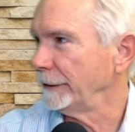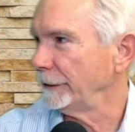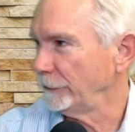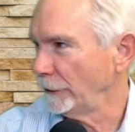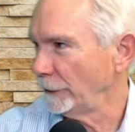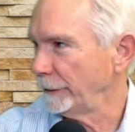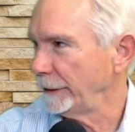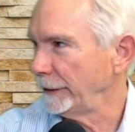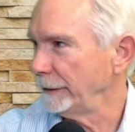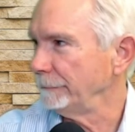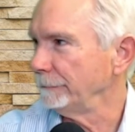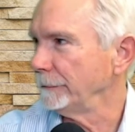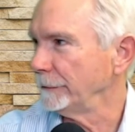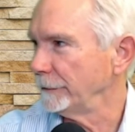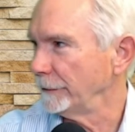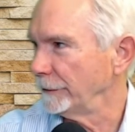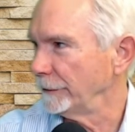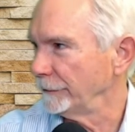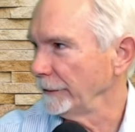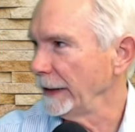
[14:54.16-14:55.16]
that Tony
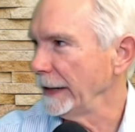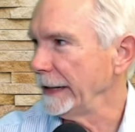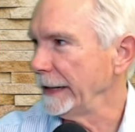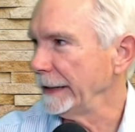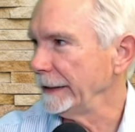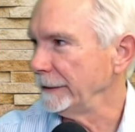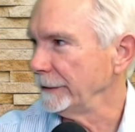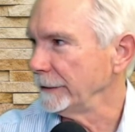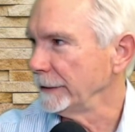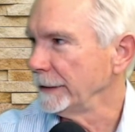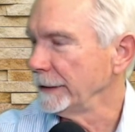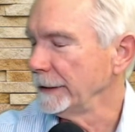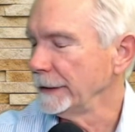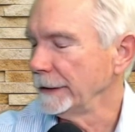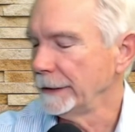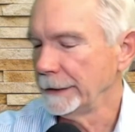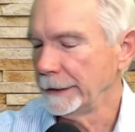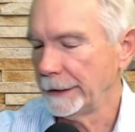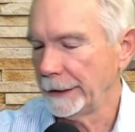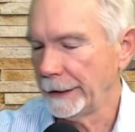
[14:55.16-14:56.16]
designed.
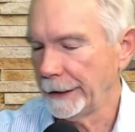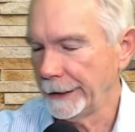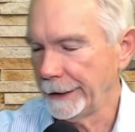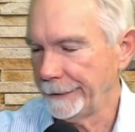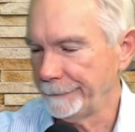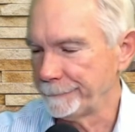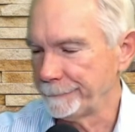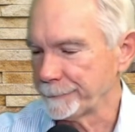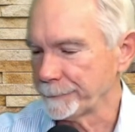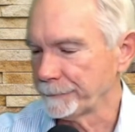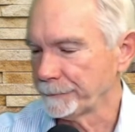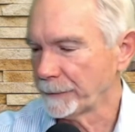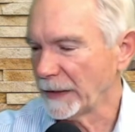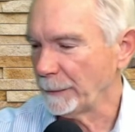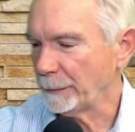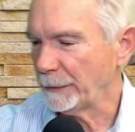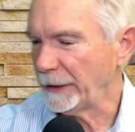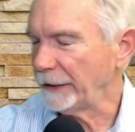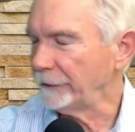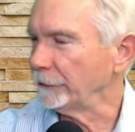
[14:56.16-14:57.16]

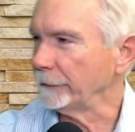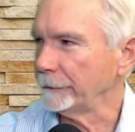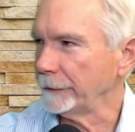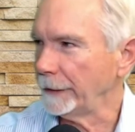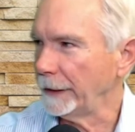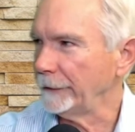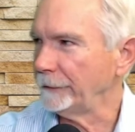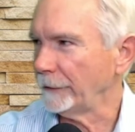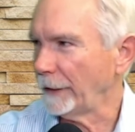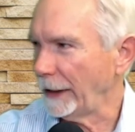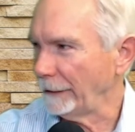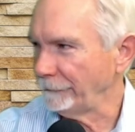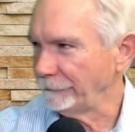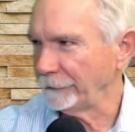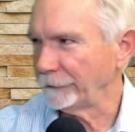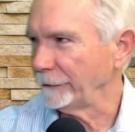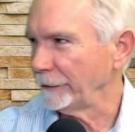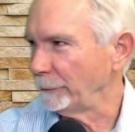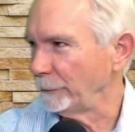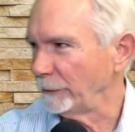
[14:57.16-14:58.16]
But it's
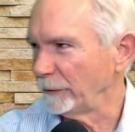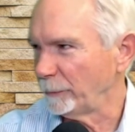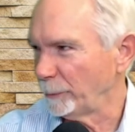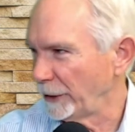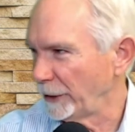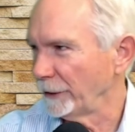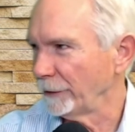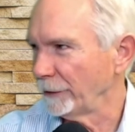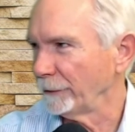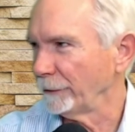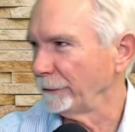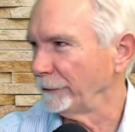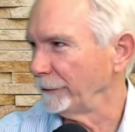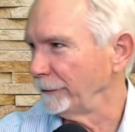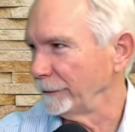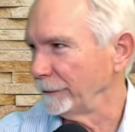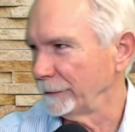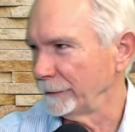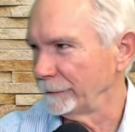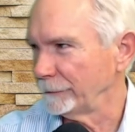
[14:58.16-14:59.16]
obviously with piers
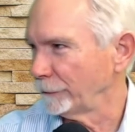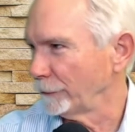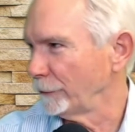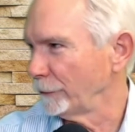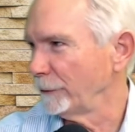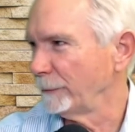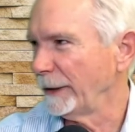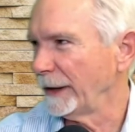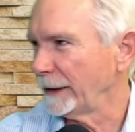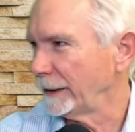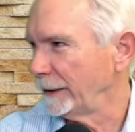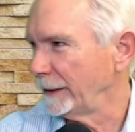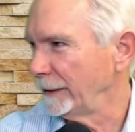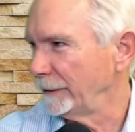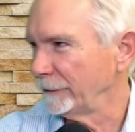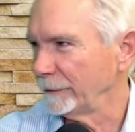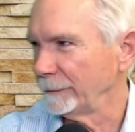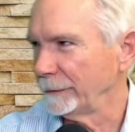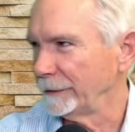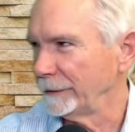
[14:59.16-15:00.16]
and the screw
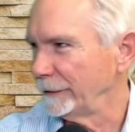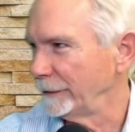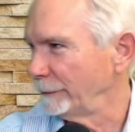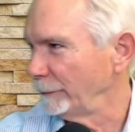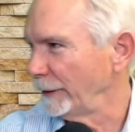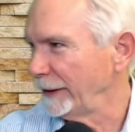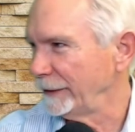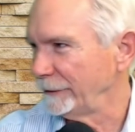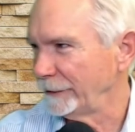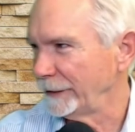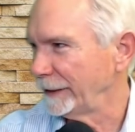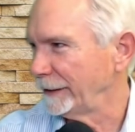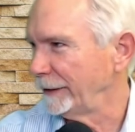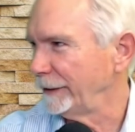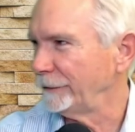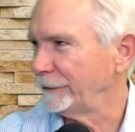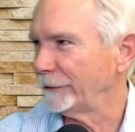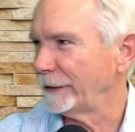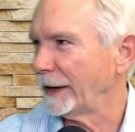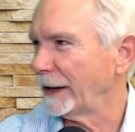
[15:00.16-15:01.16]
mechanism and the raising it,
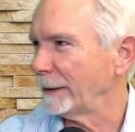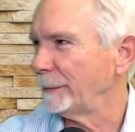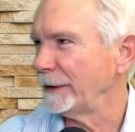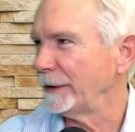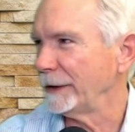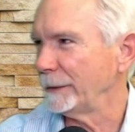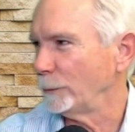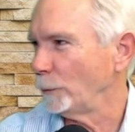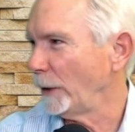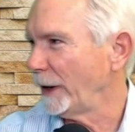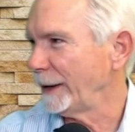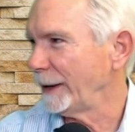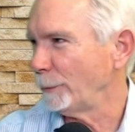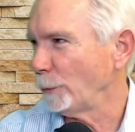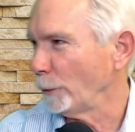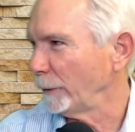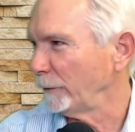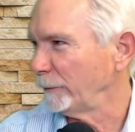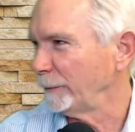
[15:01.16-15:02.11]
it's got to be way more